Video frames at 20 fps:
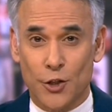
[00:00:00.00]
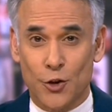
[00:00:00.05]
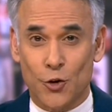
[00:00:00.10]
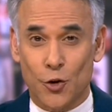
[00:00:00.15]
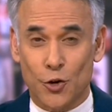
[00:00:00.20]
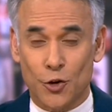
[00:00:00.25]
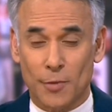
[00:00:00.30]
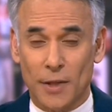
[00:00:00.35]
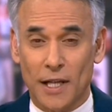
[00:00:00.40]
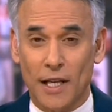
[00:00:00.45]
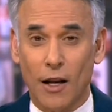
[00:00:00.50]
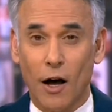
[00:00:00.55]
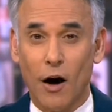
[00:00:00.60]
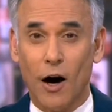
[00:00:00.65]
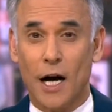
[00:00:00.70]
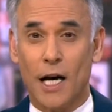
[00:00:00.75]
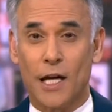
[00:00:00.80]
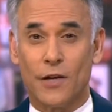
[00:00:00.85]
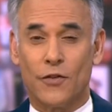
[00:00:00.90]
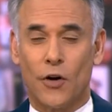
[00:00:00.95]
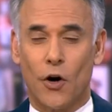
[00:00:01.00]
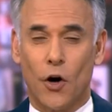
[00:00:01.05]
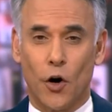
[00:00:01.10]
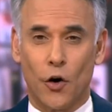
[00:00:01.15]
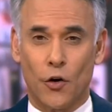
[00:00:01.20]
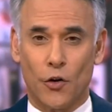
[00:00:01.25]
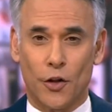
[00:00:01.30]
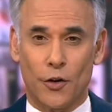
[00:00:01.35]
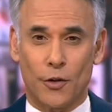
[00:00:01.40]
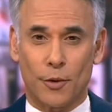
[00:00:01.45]
who joins me live
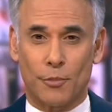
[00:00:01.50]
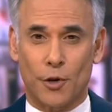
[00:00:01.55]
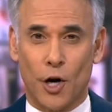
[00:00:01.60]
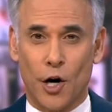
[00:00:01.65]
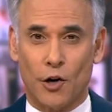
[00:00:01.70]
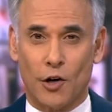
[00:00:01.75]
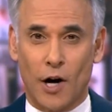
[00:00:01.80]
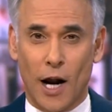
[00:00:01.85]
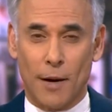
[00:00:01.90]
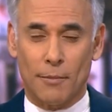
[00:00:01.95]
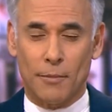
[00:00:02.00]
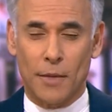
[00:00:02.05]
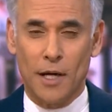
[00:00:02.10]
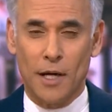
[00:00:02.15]
on the programme.